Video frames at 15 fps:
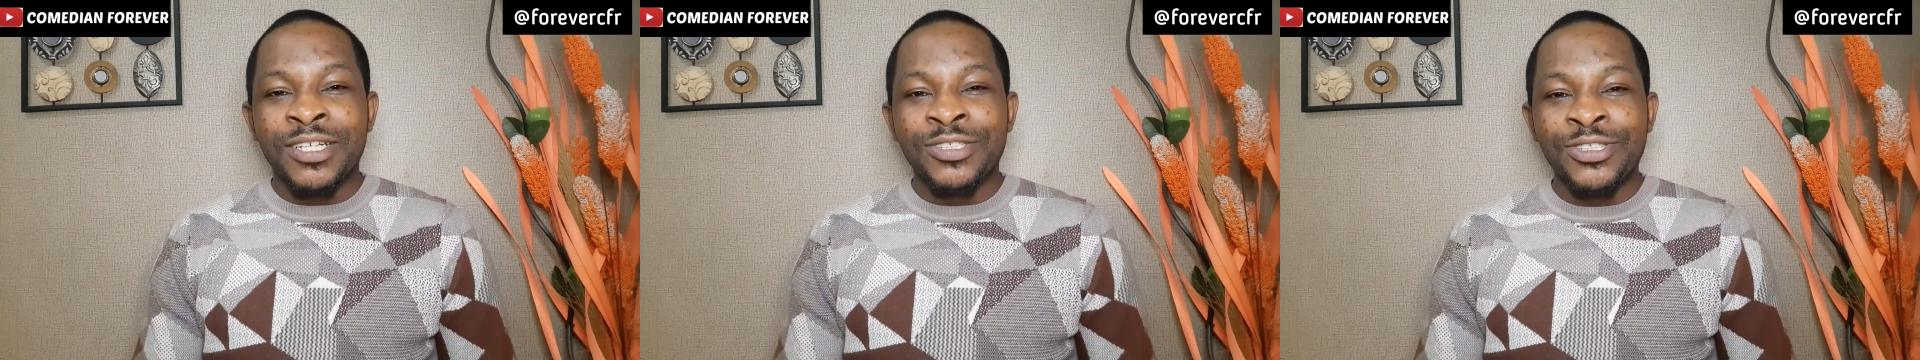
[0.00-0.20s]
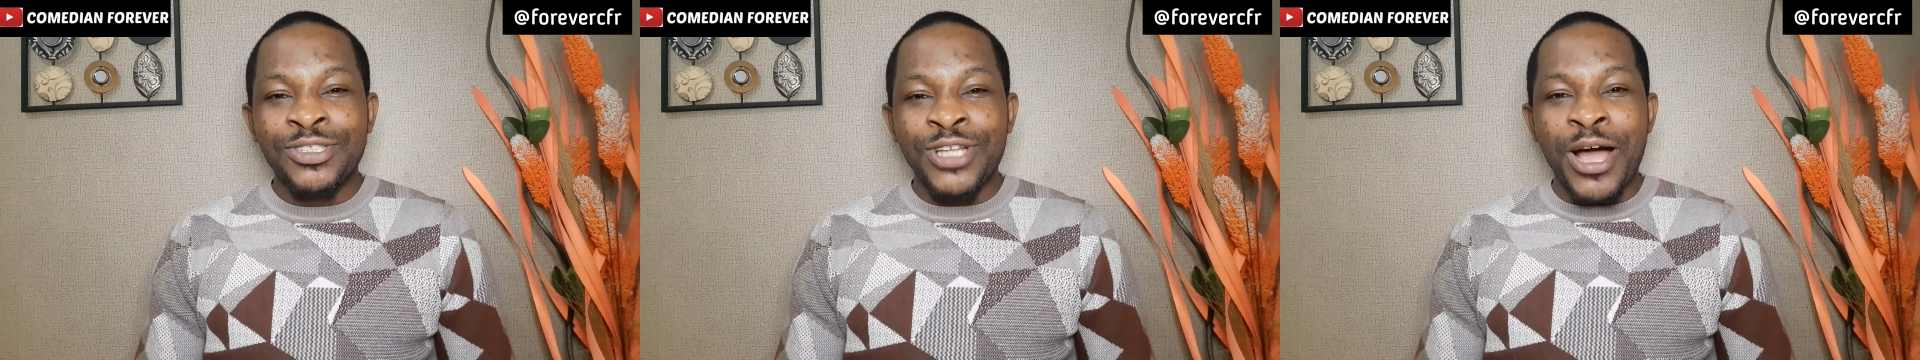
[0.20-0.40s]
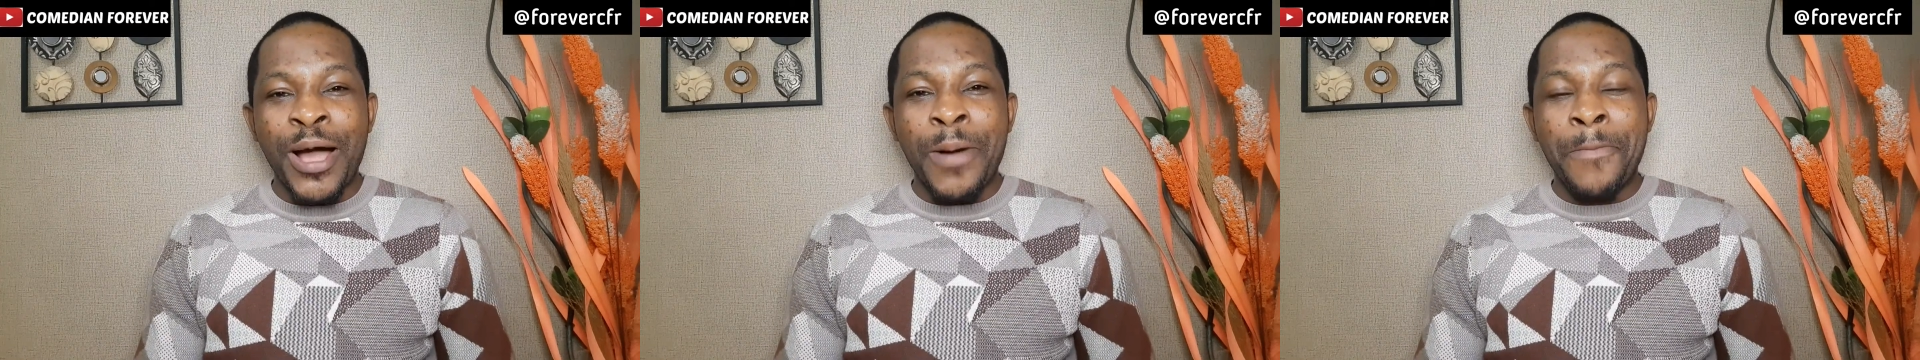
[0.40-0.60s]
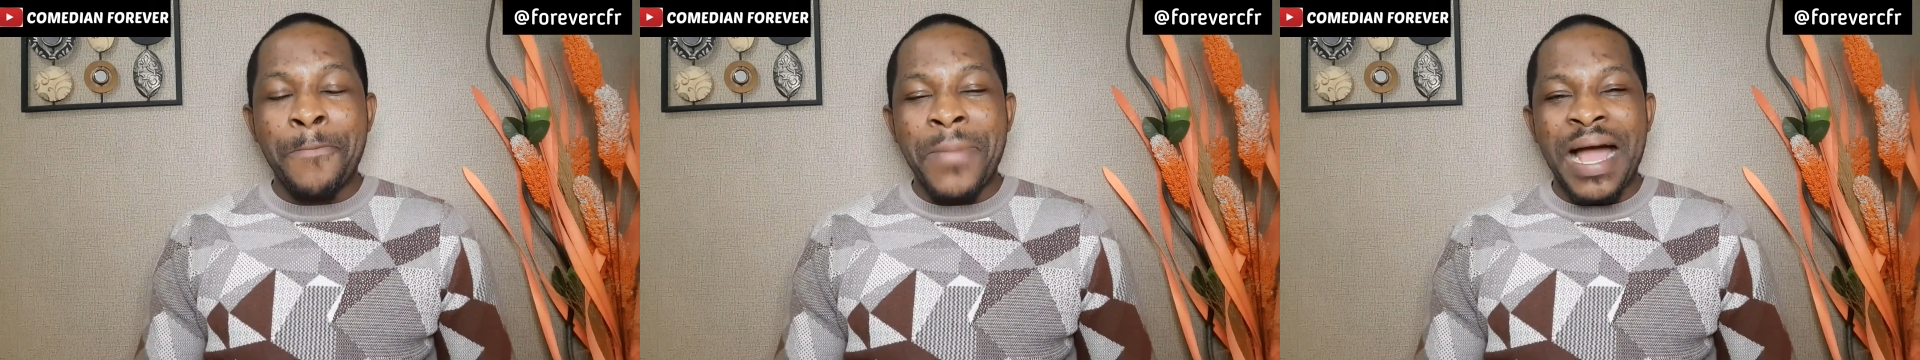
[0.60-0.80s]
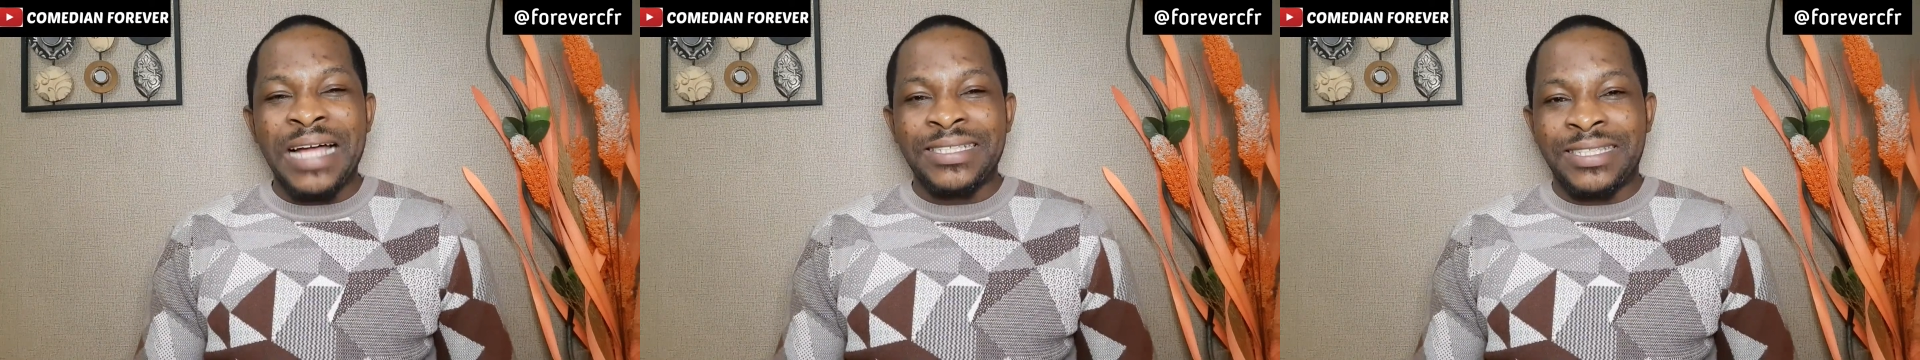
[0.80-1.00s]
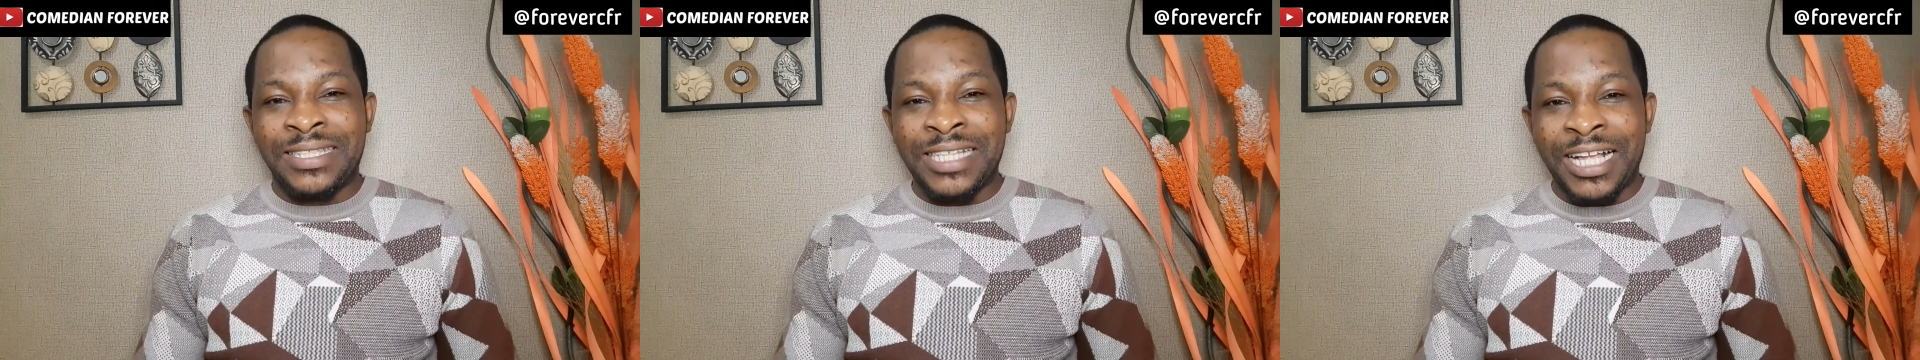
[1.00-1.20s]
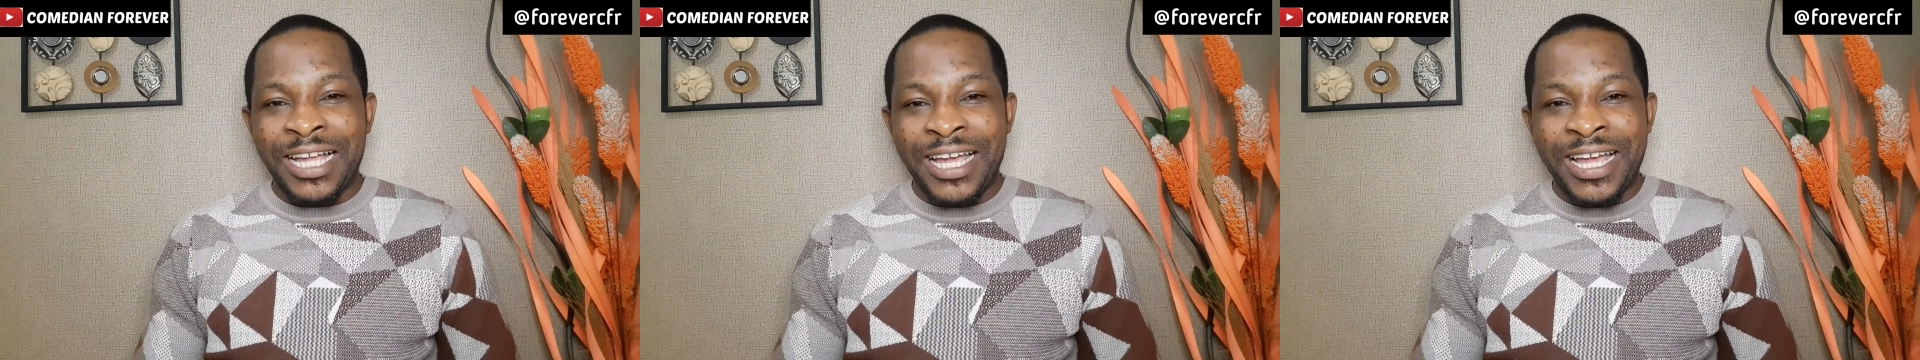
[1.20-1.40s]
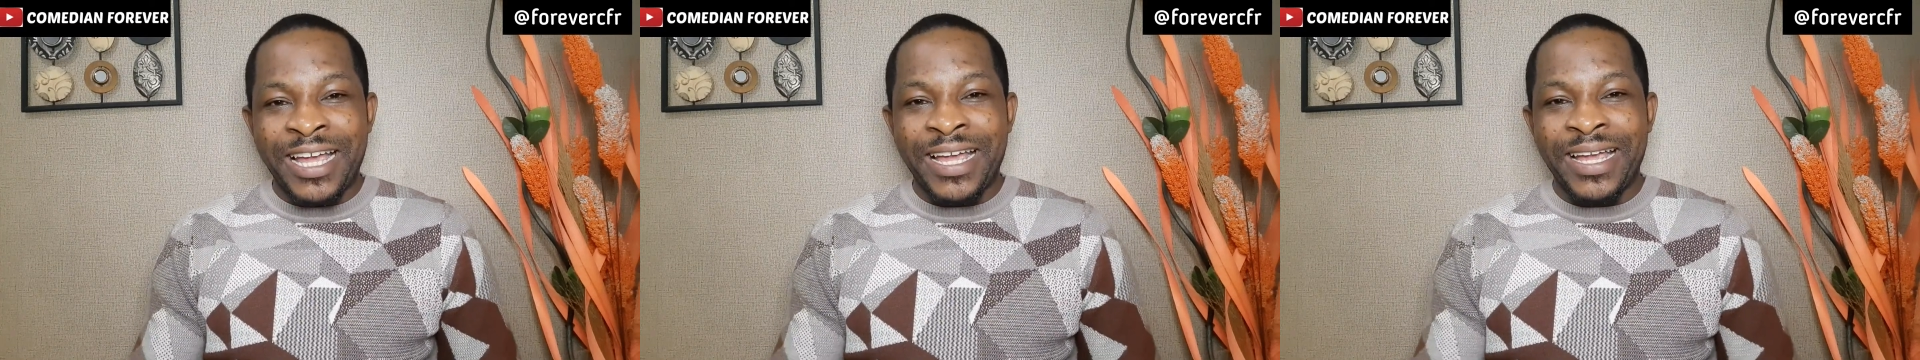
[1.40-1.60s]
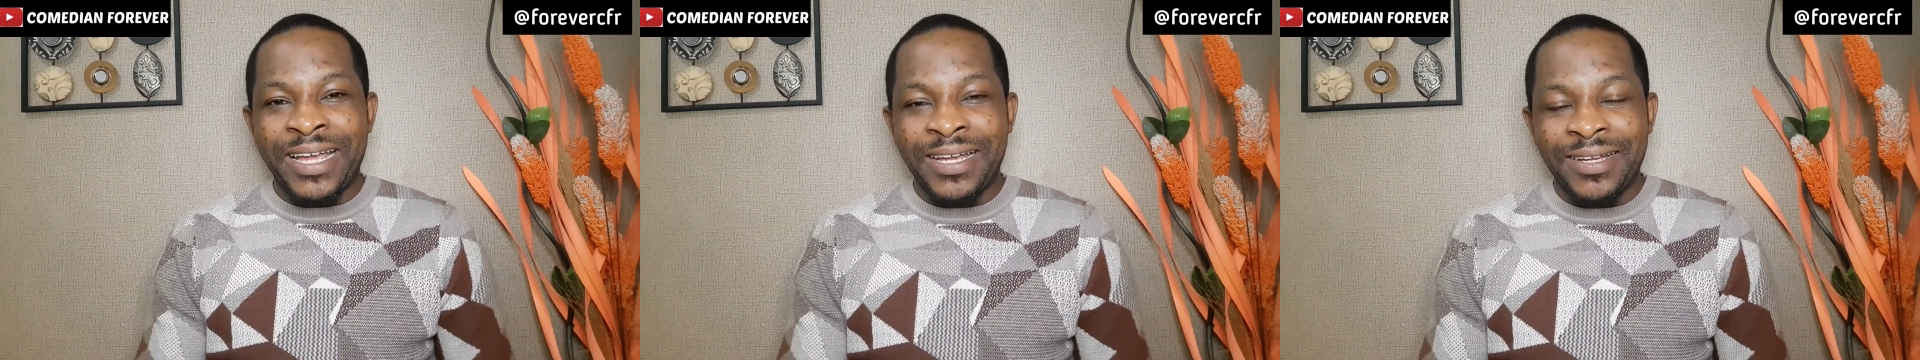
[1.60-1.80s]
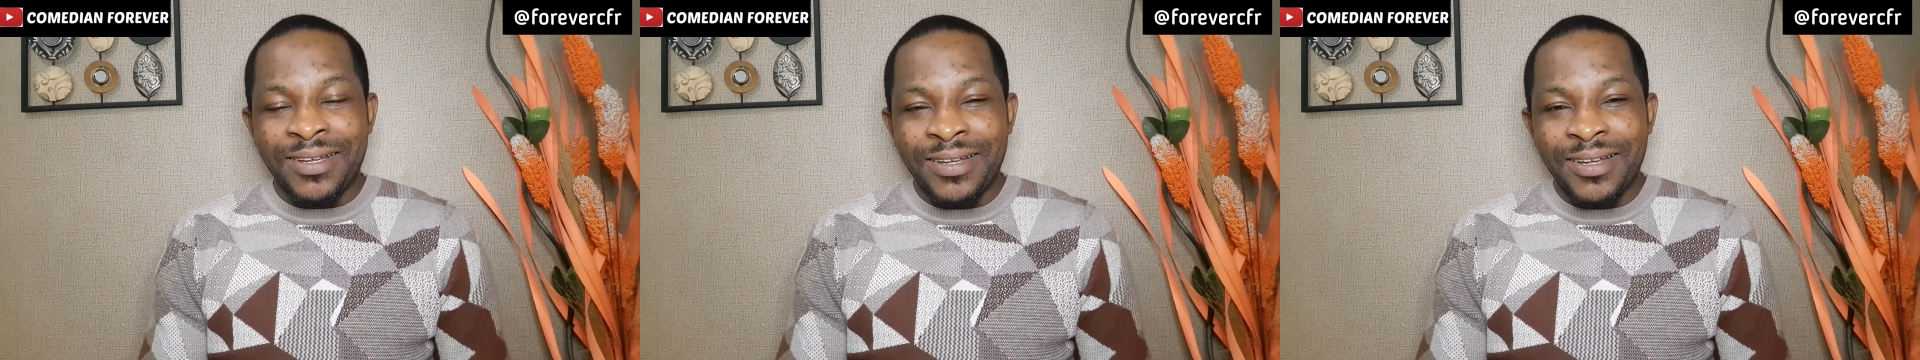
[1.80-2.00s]
Number
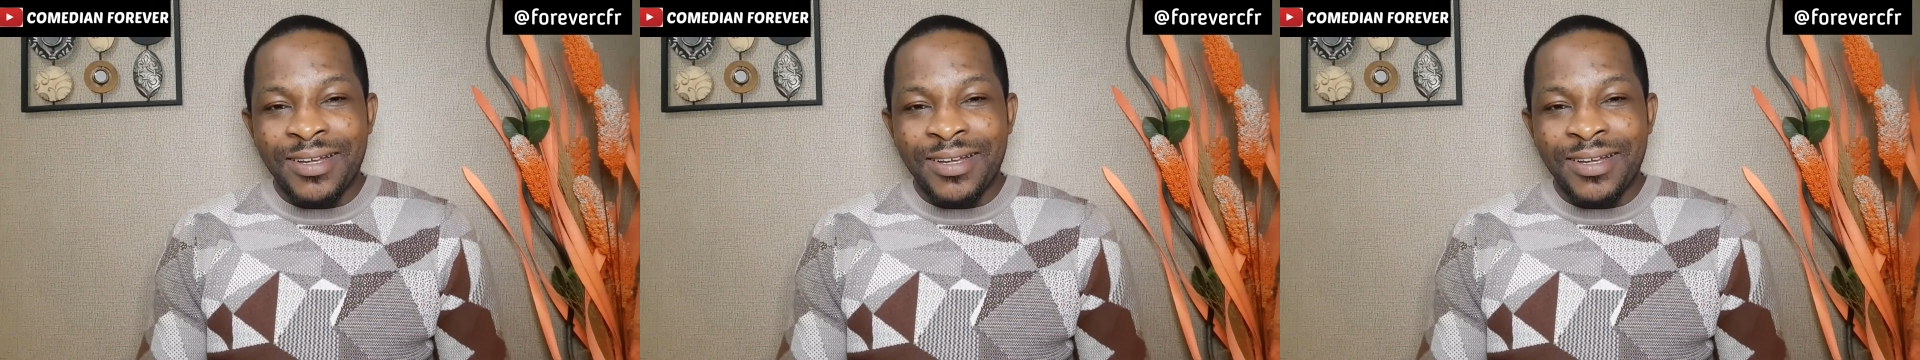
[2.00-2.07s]
3,